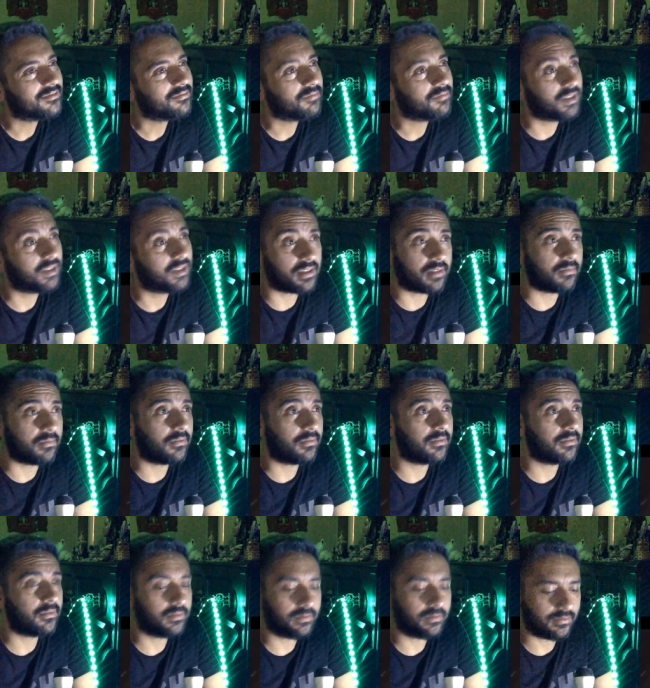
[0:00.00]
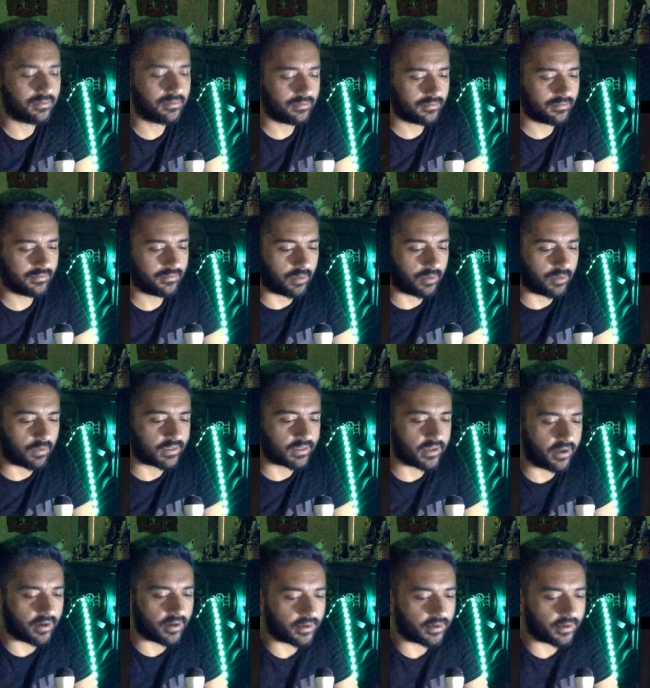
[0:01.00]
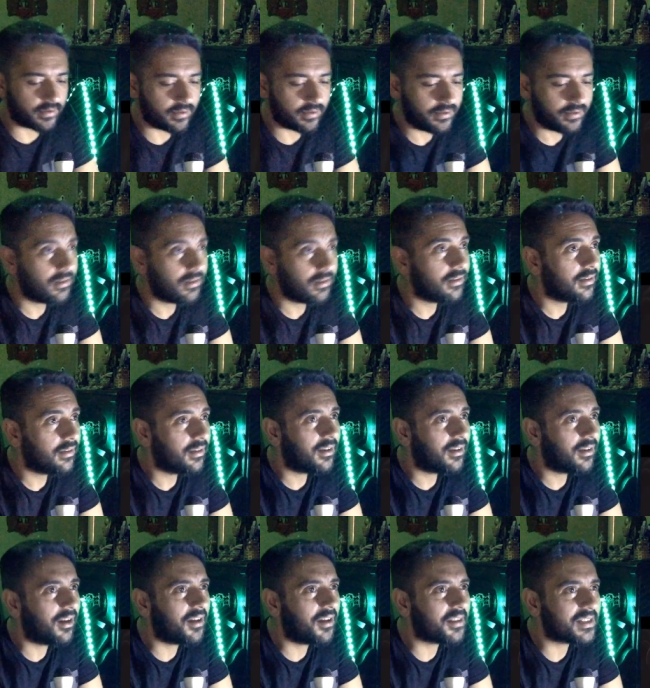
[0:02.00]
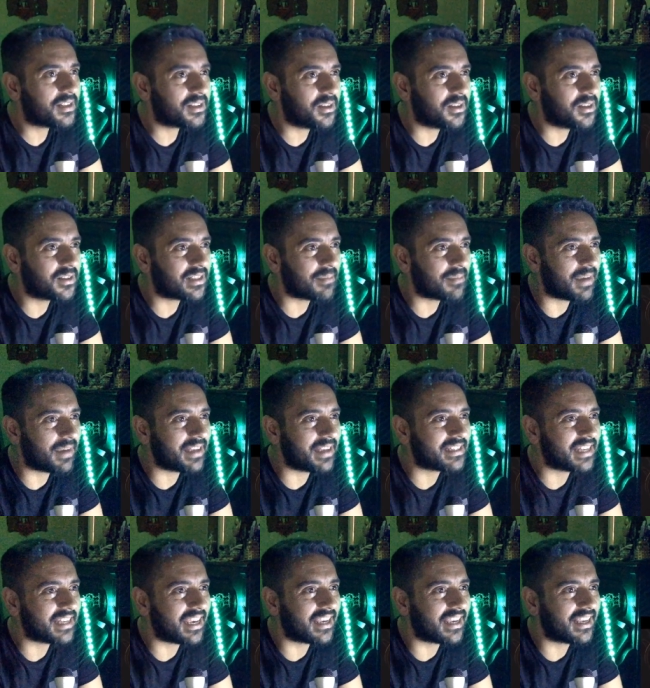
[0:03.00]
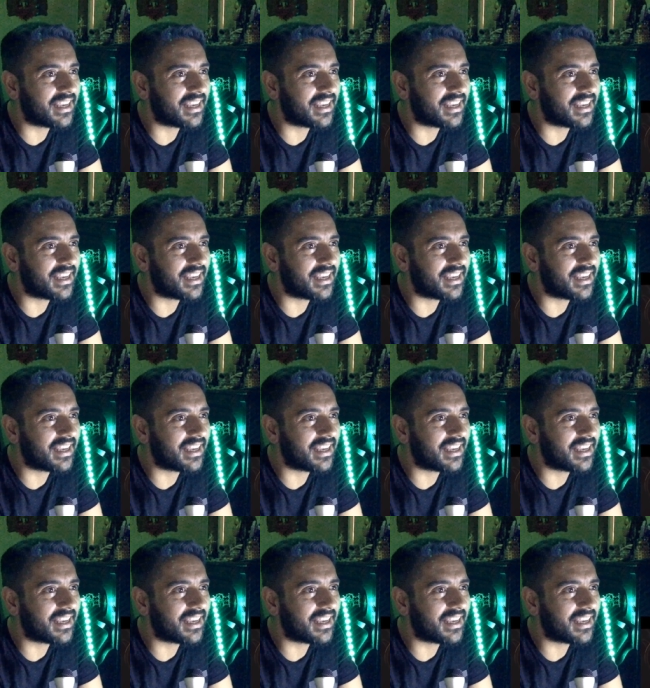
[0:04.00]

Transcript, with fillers: Well, look. There was a heart. Oh, this looks amazing!